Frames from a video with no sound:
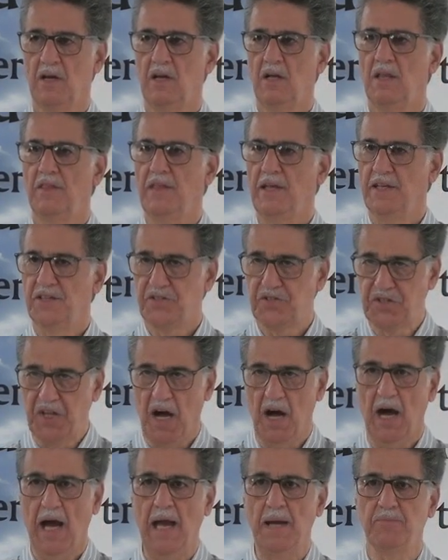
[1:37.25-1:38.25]
Yes. It's
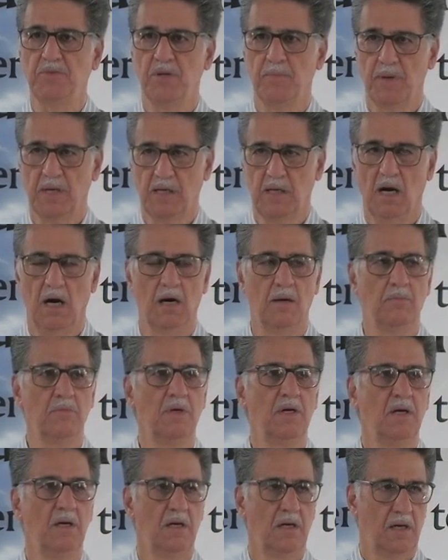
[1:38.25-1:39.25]
time to
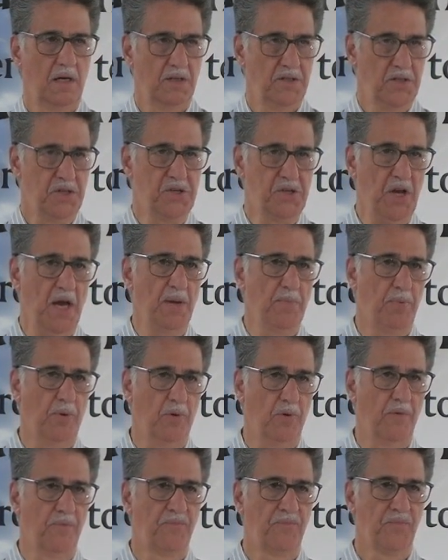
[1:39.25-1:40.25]
become a
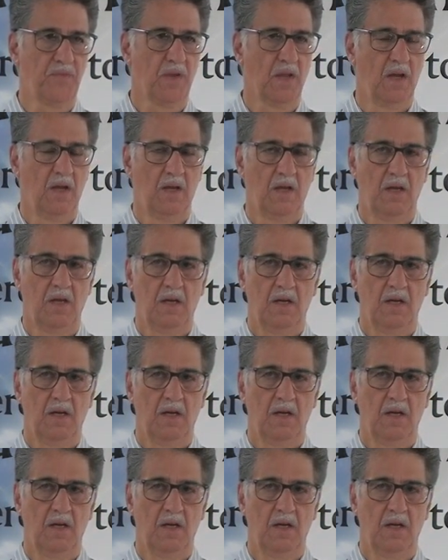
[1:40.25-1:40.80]
disciple. Amen.